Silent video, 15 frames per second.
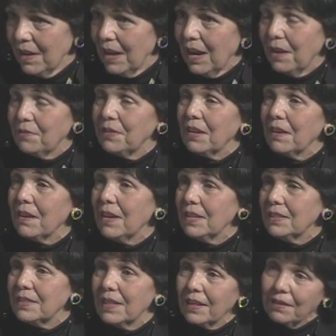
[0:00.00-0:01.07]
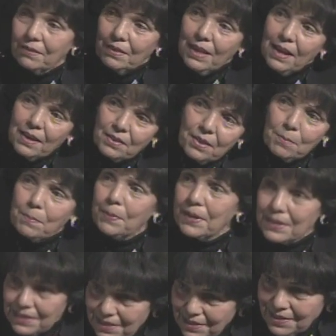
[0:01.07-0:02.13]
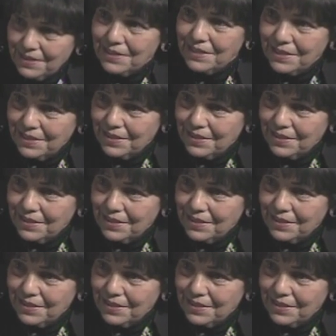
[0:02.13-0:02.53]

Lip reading: have the right, like the president.